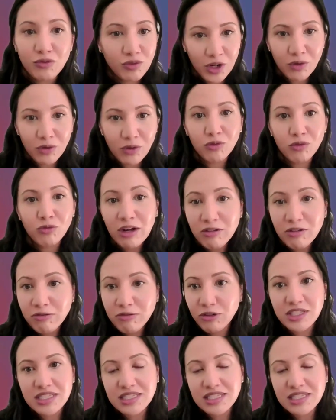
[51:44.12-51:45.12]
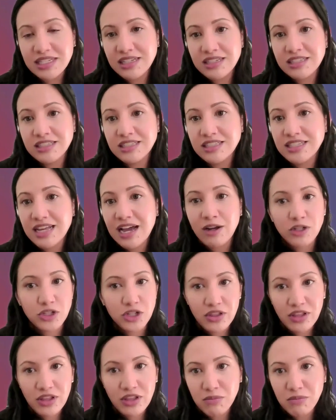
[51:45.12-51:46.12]
References, how
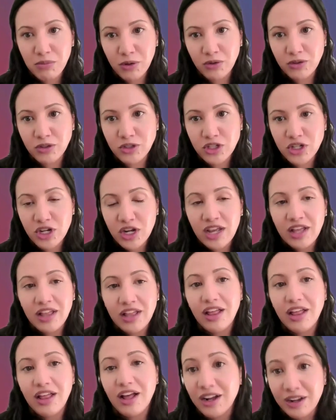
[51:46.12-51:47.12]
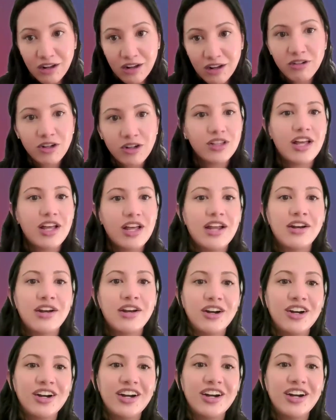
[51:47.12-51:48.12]
should they approach a cover
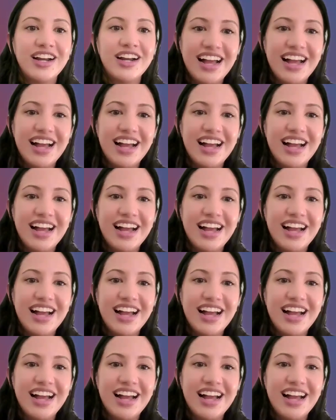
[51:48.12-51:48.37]
letter?